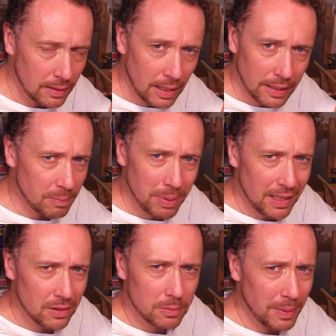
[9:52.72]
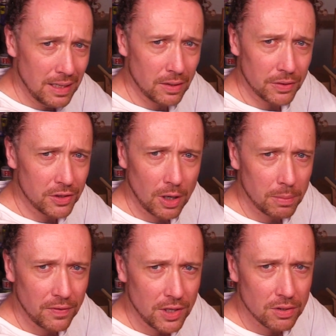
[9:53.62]
And depending on the type
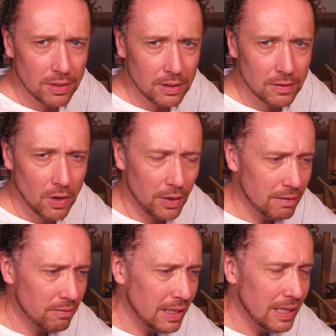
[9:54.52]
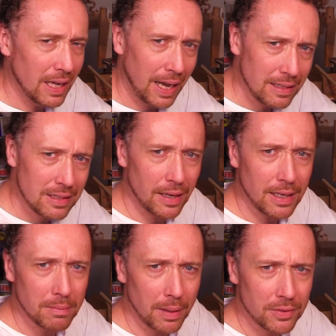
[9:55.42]
of injury that you've got, it really can
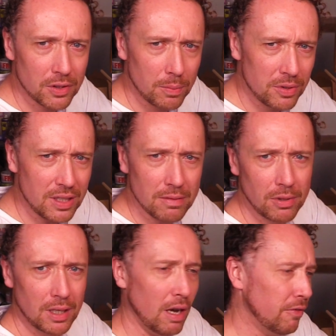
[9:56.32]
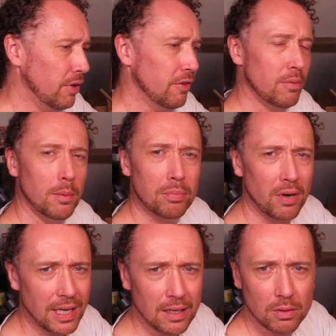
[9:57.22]
take months. Obviously, recovering from a
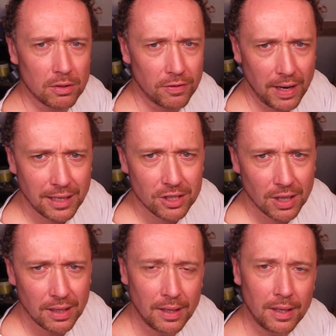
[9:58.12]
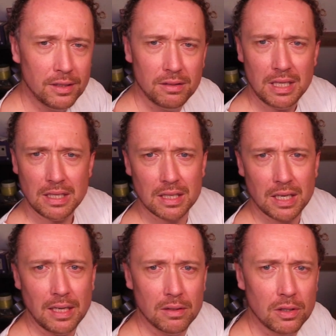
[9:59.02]
break or a fracture, you need to
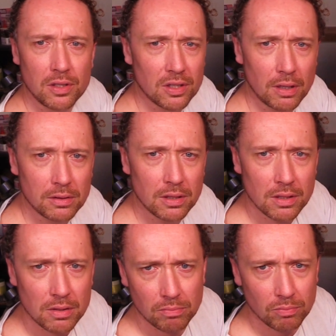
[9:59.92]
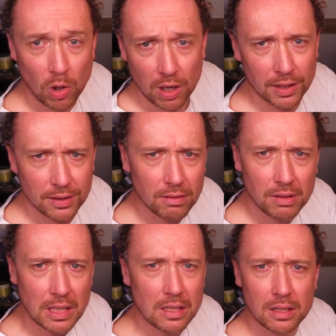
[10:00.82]
take your consultant's word. You
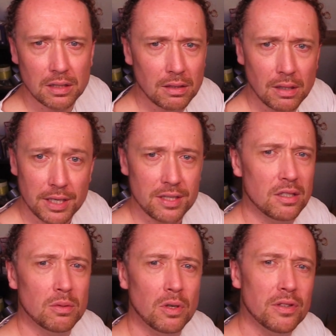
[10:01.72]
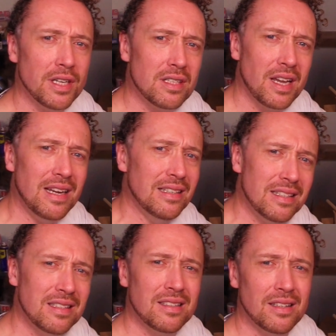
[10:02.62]
need to listen to what they say,
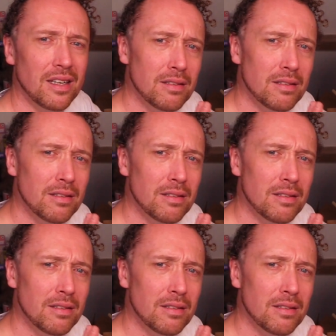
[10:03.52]
listen to the